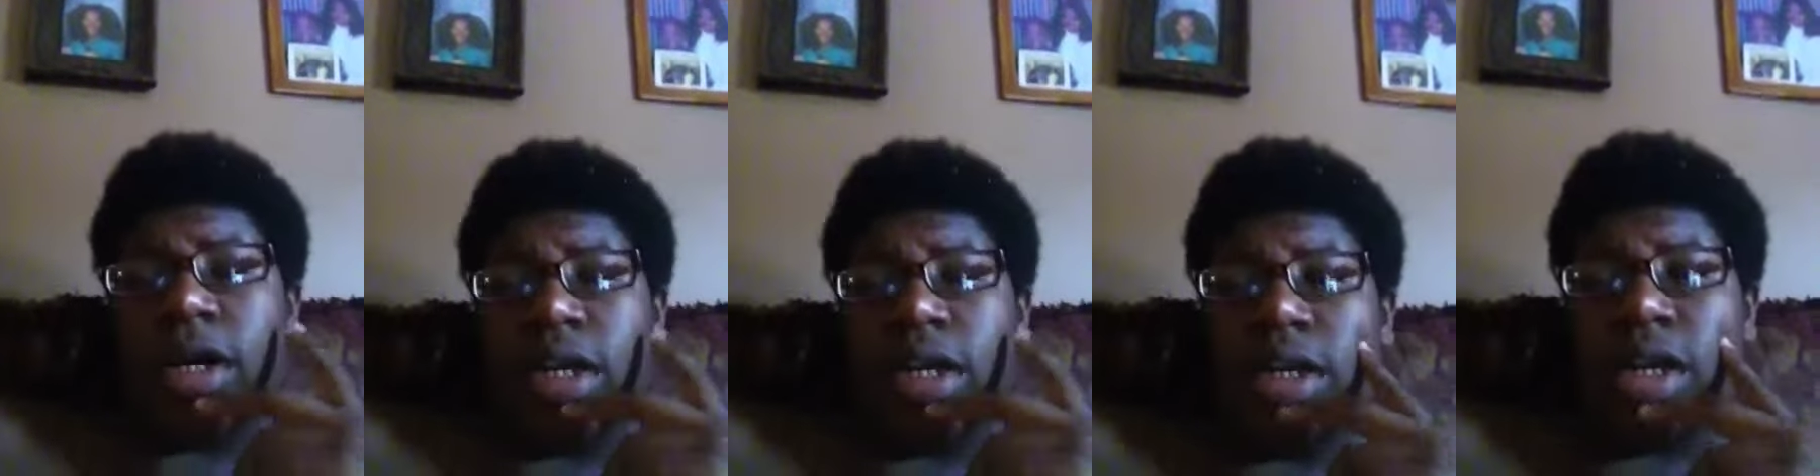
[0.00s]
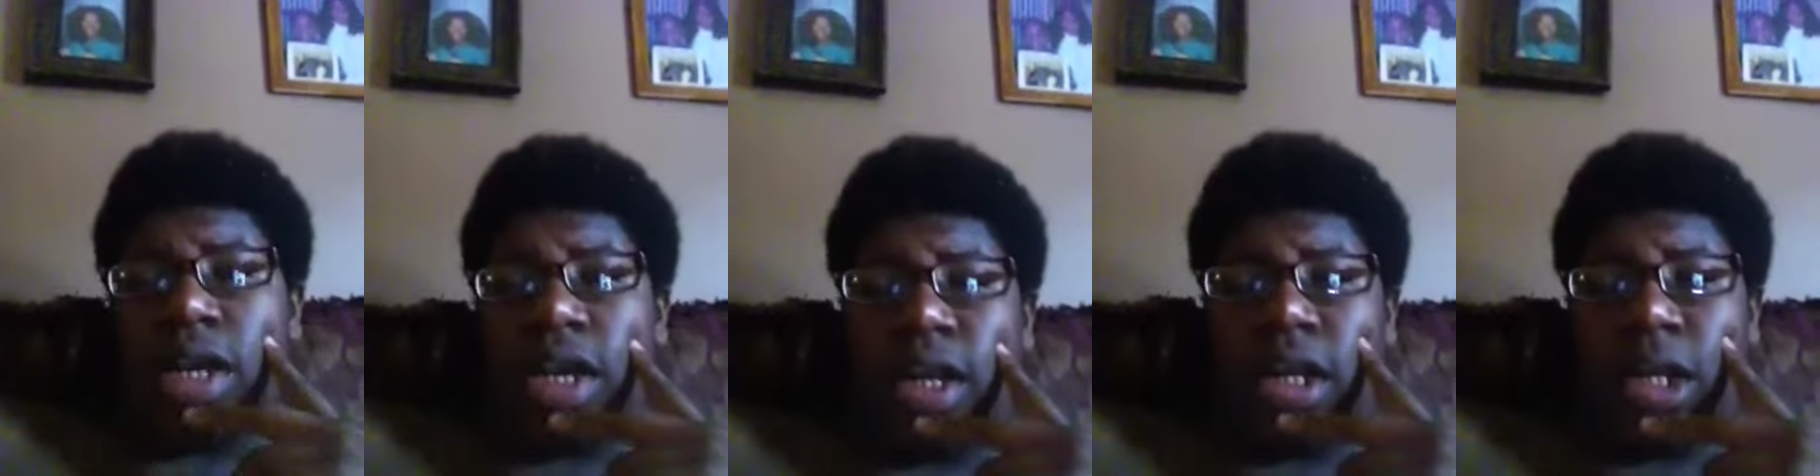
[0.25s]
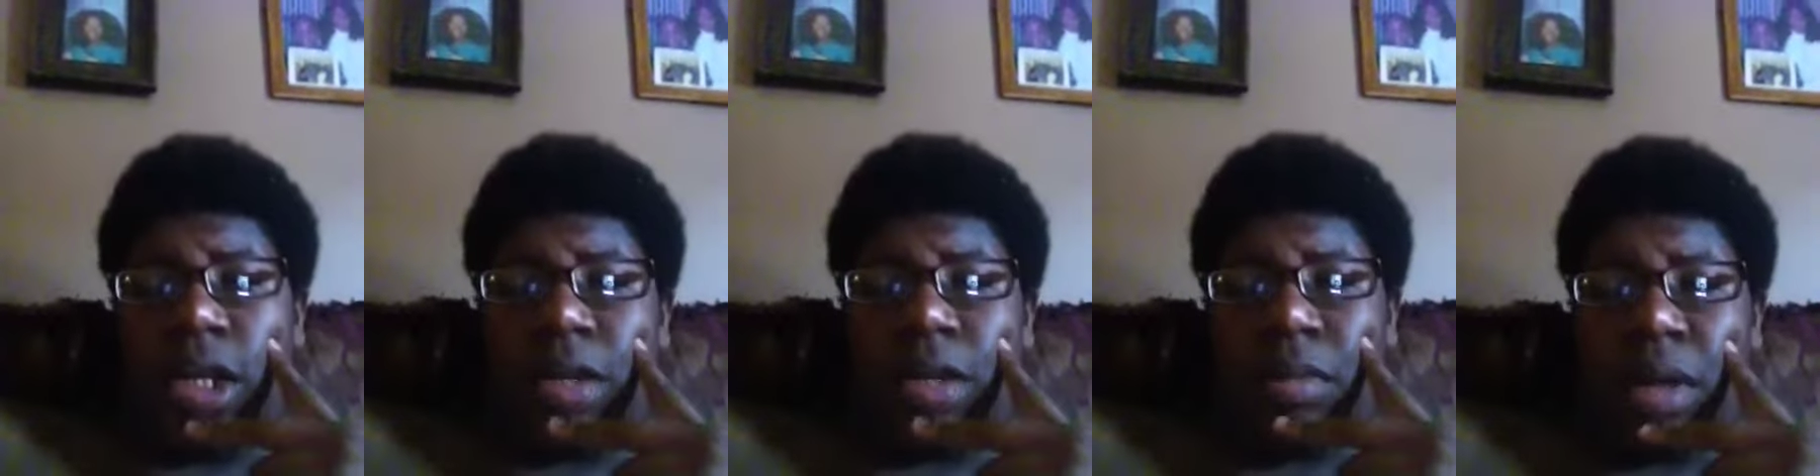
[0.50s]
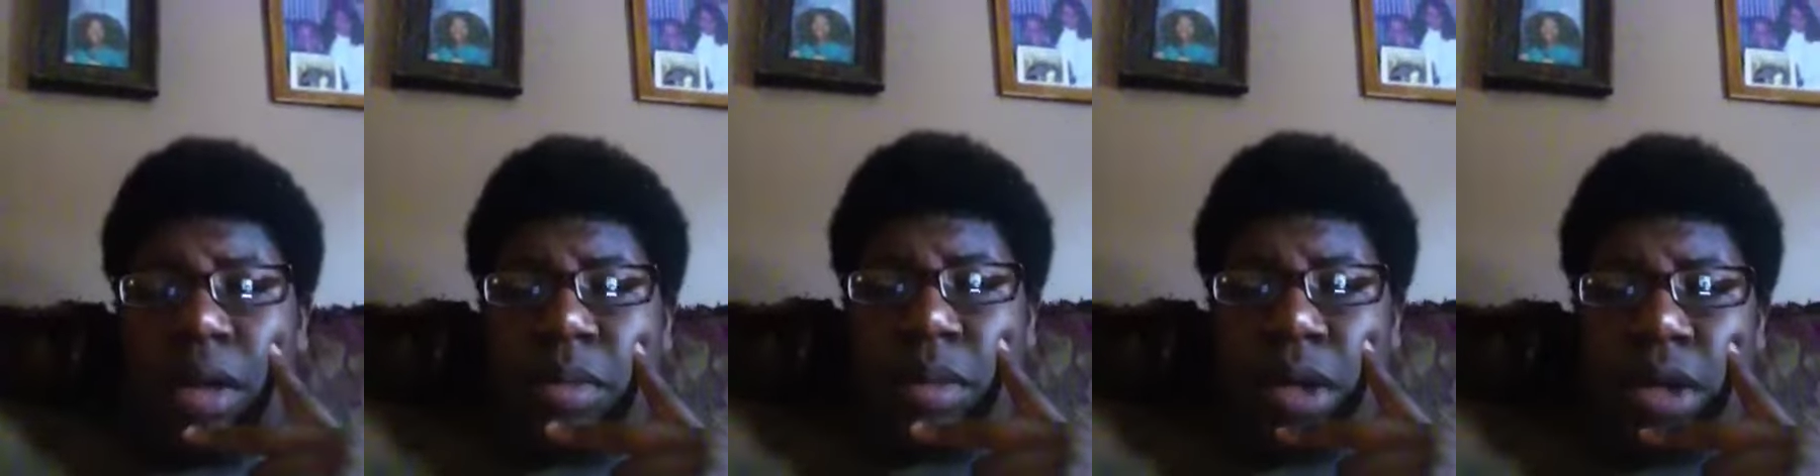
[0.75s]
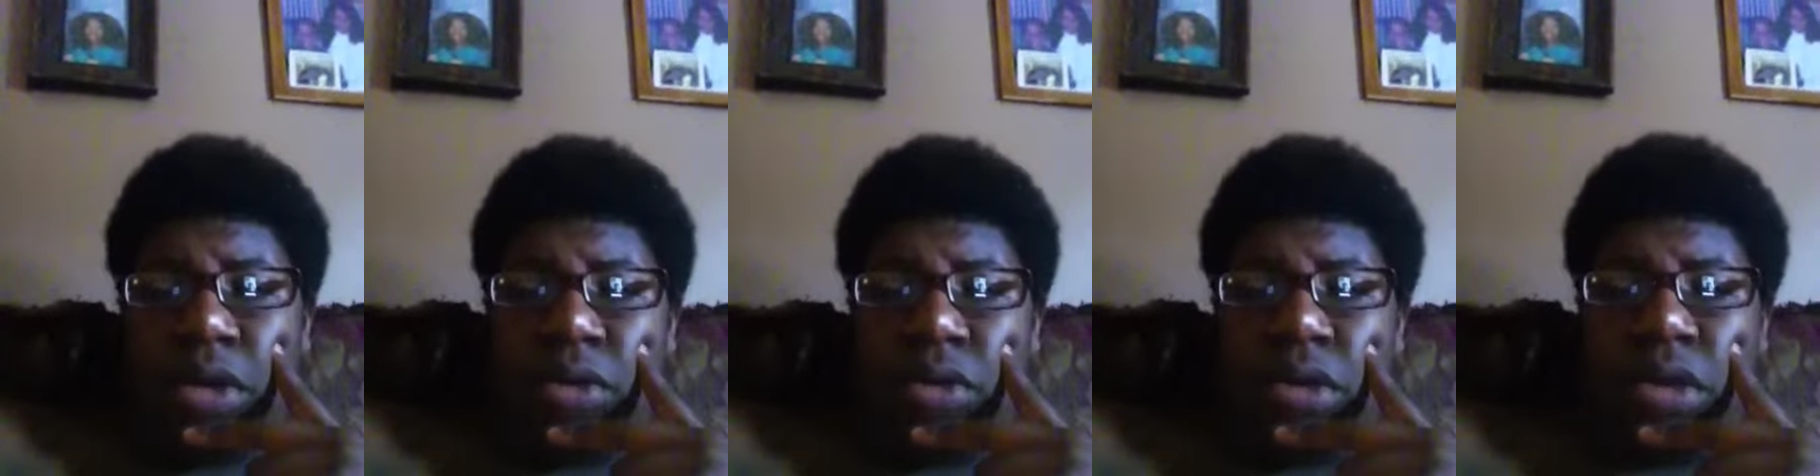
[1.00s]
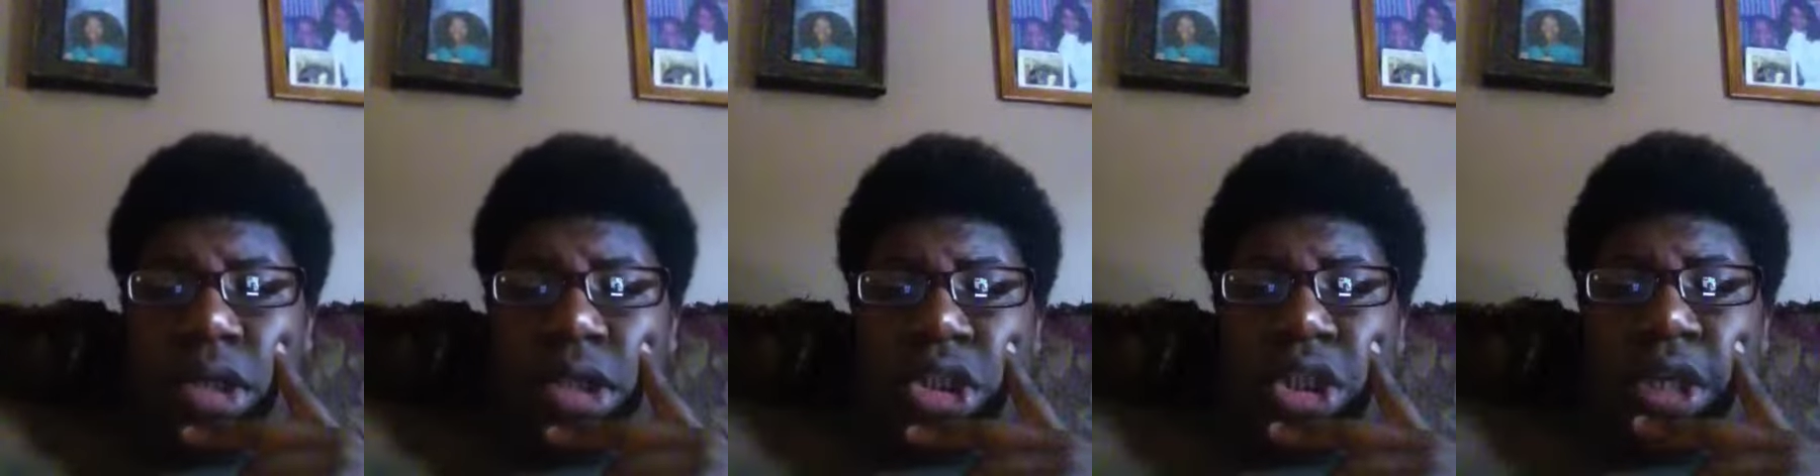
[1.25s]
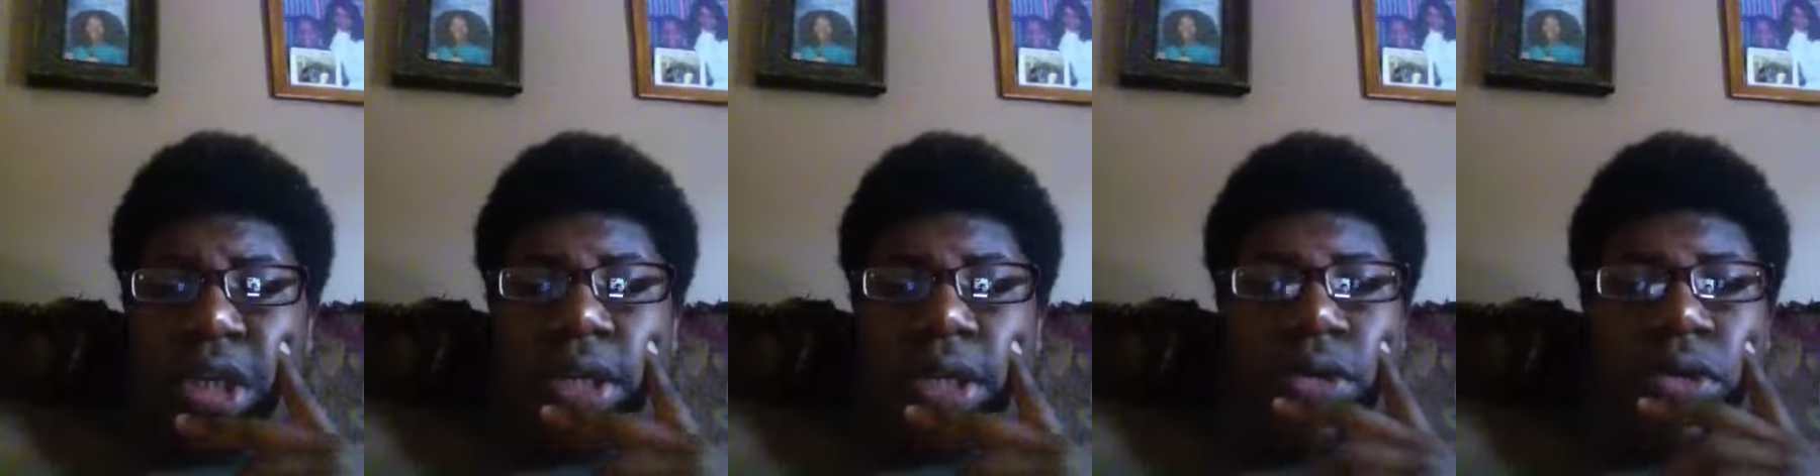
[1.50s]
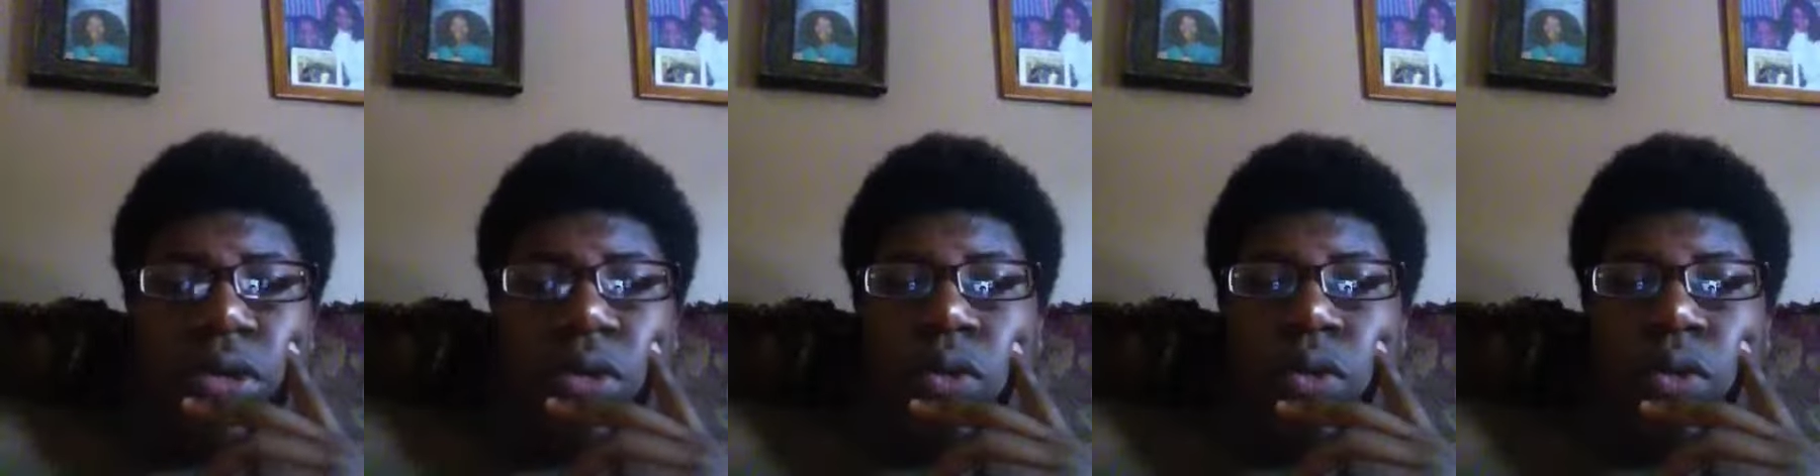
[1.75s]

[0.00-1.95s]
I can edit it, make my own channel